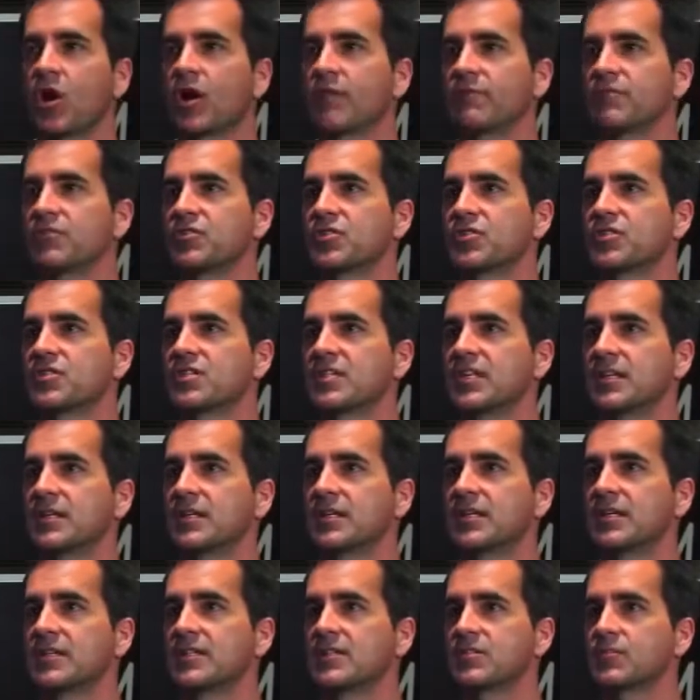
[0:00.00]
are often just
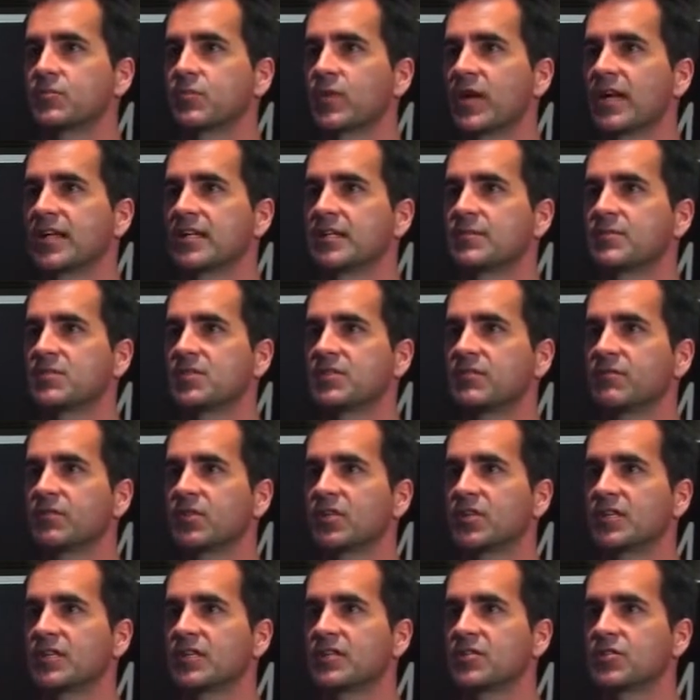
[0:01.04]
seen as random
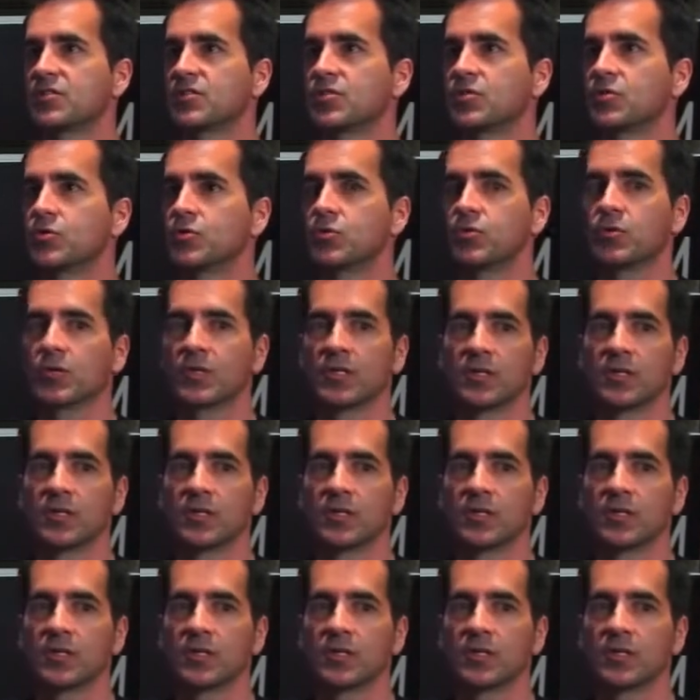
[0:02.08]
civilians who